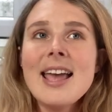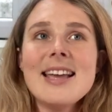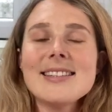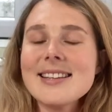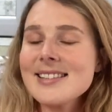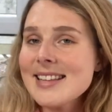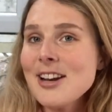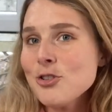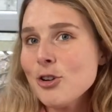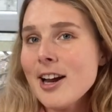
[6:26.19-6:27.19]
It's
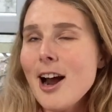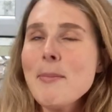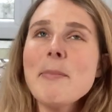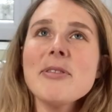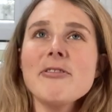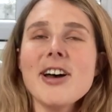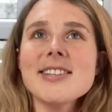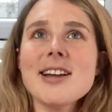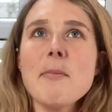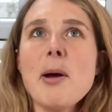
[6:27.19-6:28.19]
eccentric. I remember the
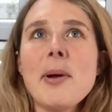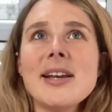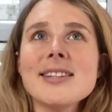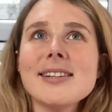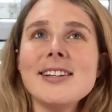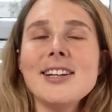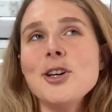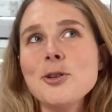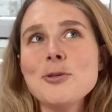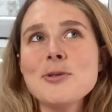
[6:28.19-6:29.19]
first time I went into the
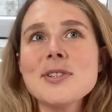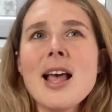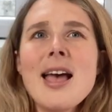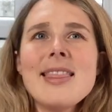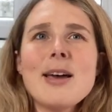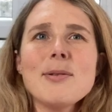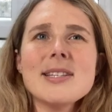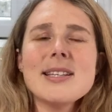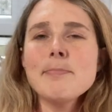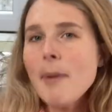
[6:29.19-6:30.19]
Louvre, there was
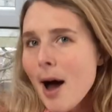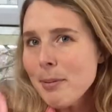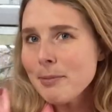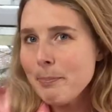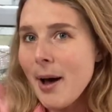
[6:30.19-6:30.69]
these marble